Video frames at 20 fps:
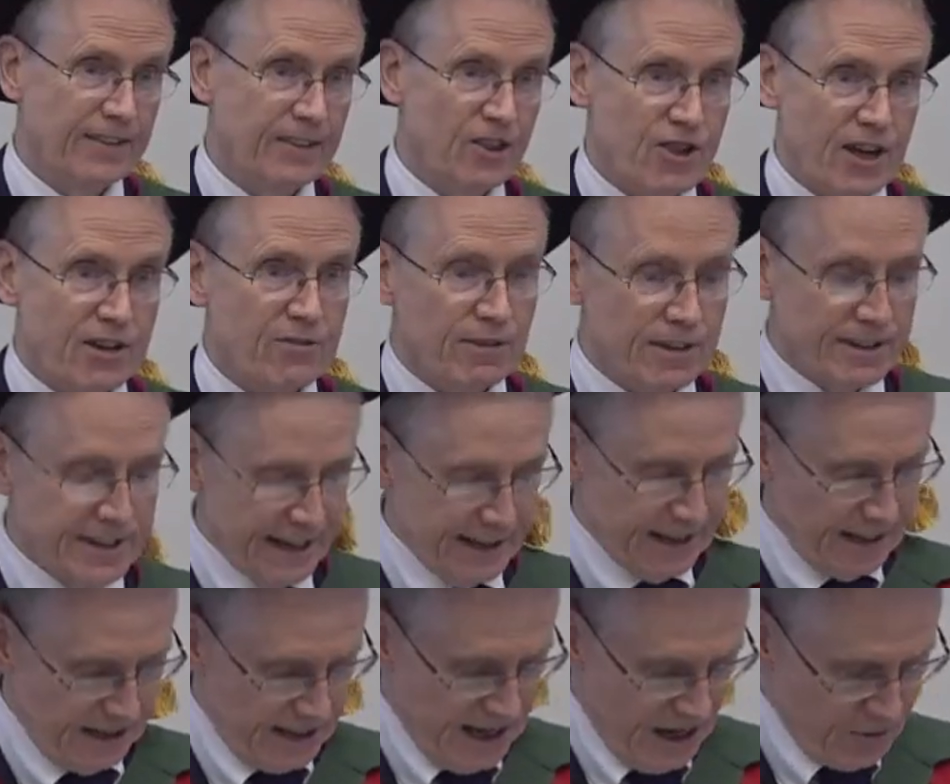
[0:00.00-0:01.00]
the General
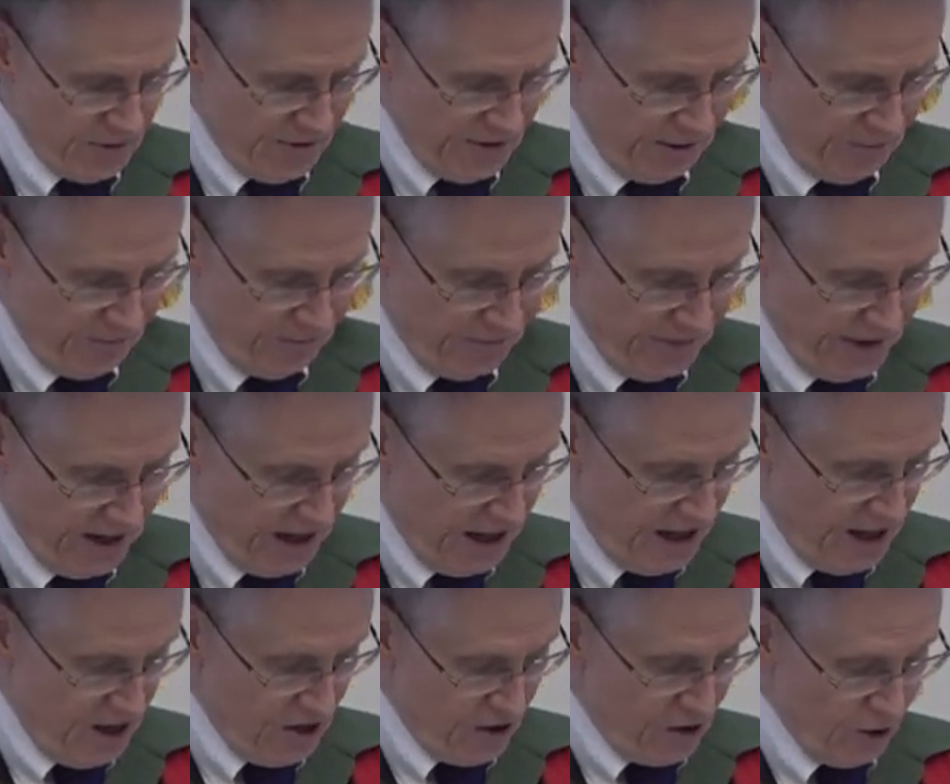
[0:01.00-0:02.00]
Dental Council.
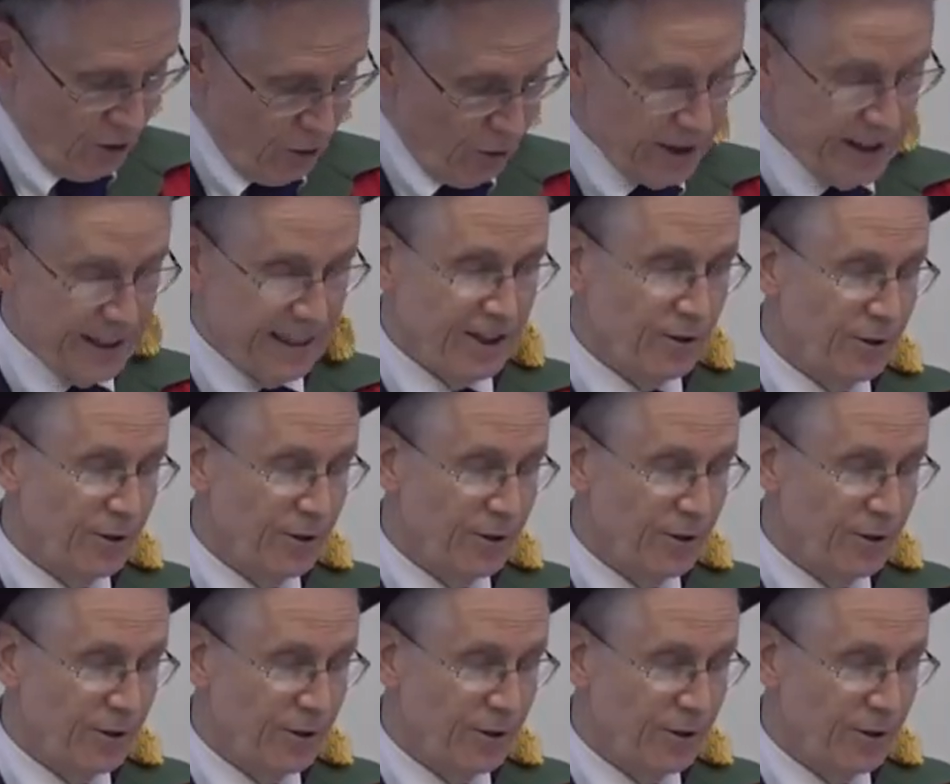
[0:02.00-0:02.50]
So only,